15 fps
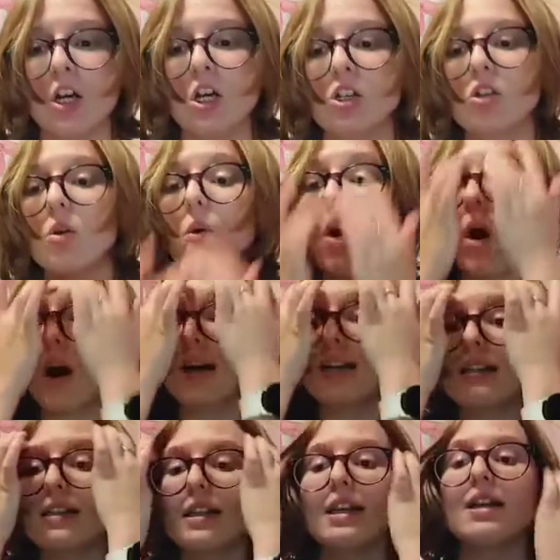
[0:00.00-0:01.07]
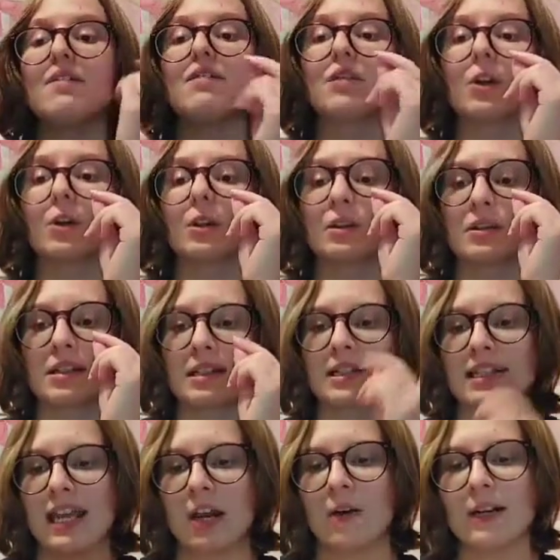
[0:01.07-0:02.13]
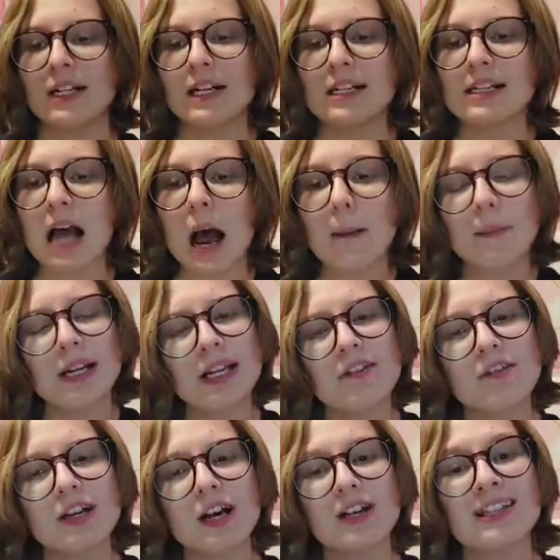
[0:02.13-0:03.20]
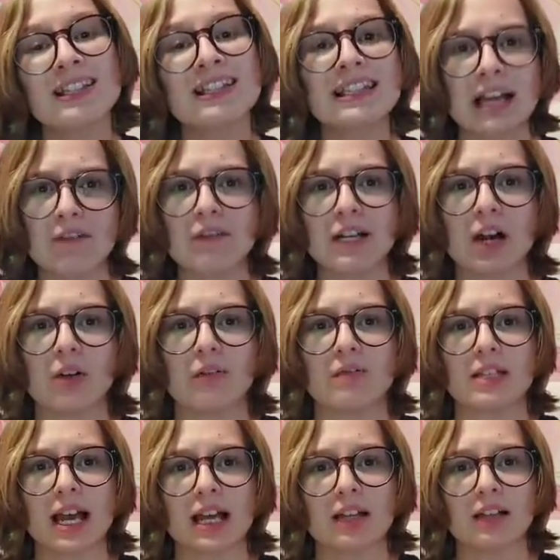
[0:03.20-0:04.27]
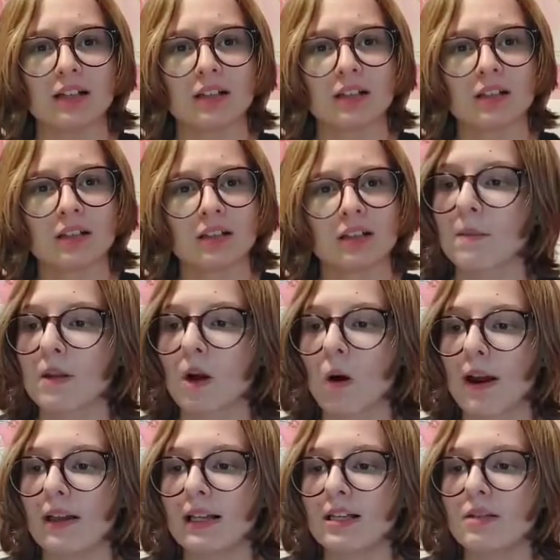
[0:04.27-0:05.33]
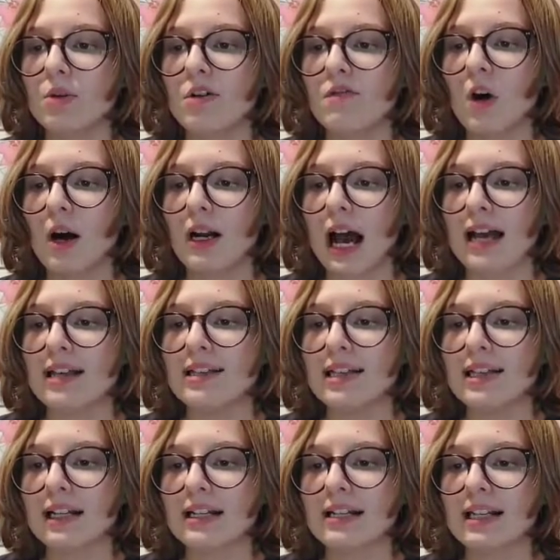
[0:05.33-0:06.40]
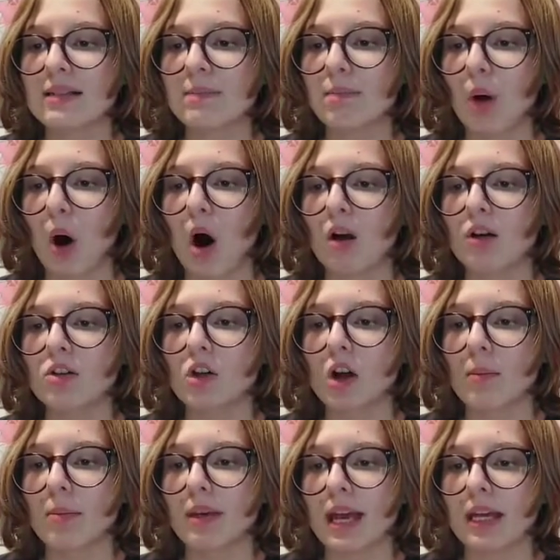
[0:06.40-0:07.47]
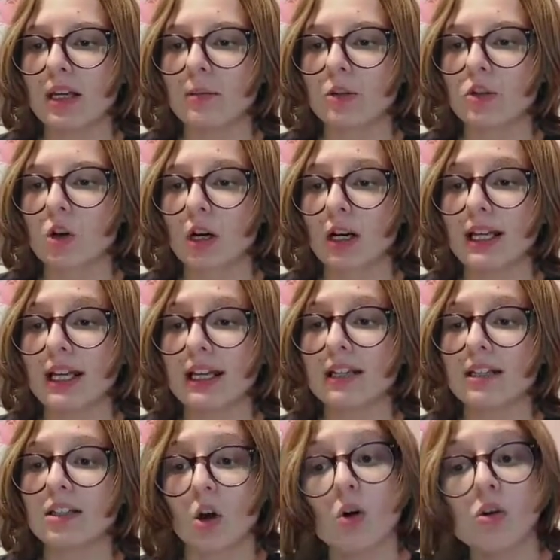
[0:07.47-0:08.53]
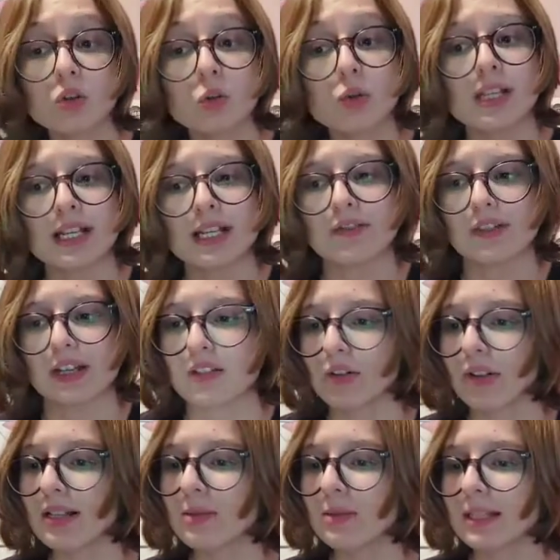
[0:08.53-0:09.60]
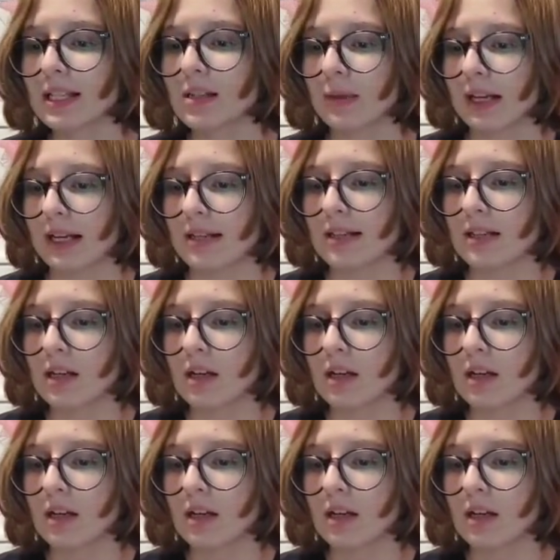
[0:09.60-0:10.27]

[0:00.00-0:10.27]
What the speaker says: So honestly, for scariness, I'm going to give it a 7 out of 10. Alright, let's move on. I see that it says Bog Zombie animatronic, and it's also 6 feet. So let's see what this one is.